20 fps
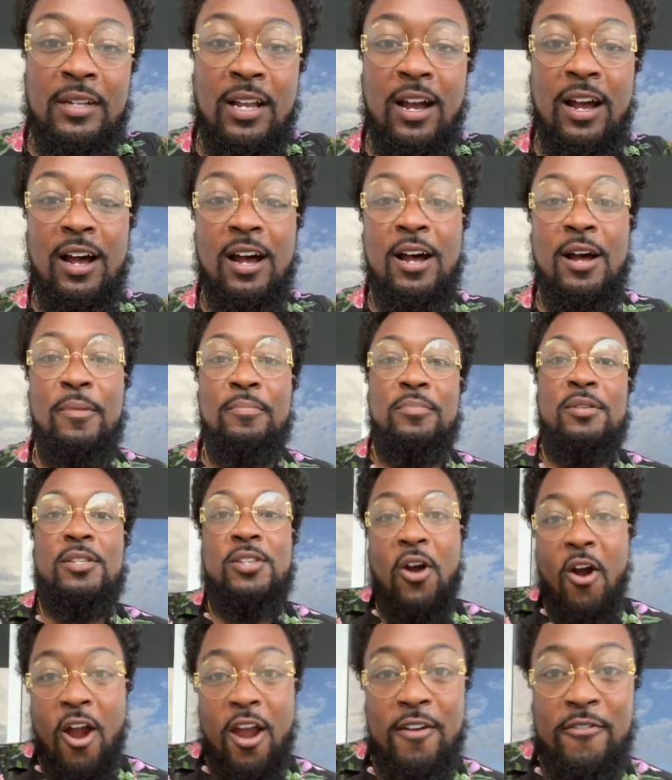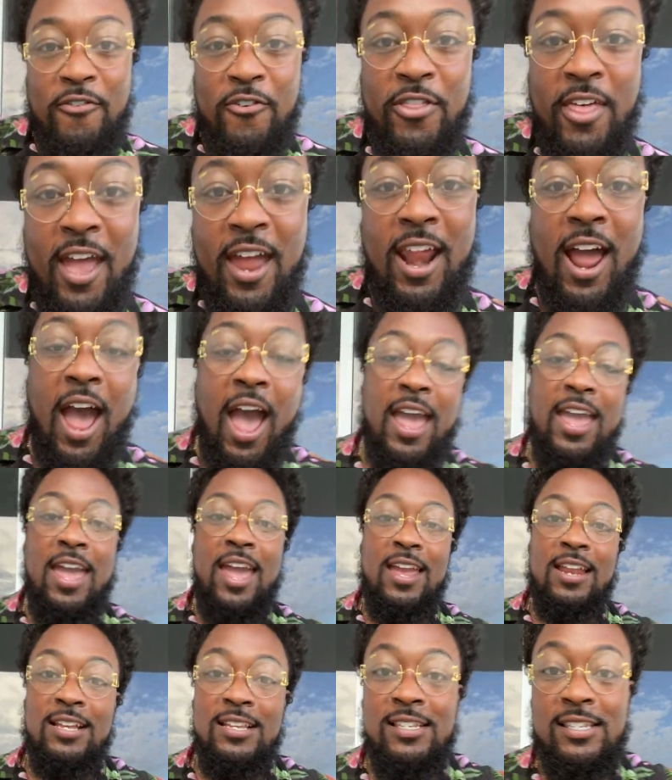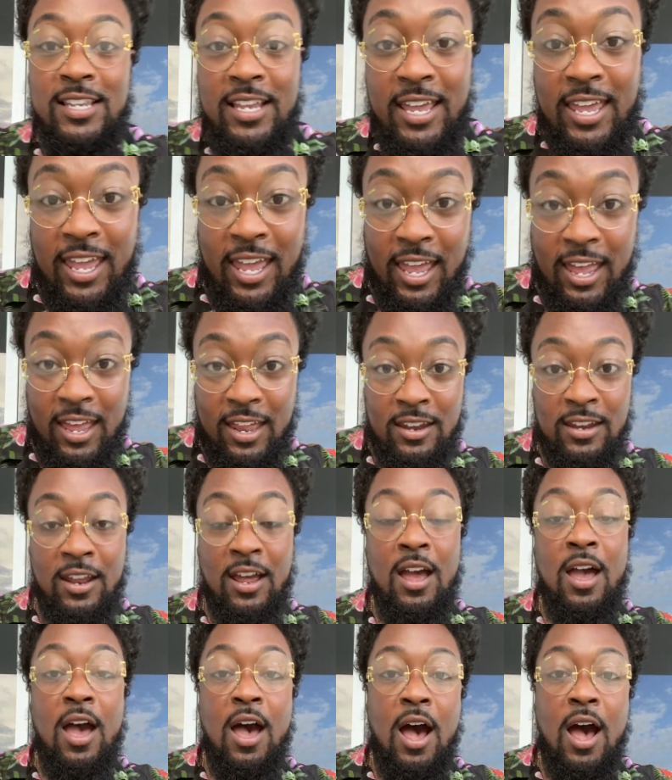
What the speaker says: Sorry for that hiatus again.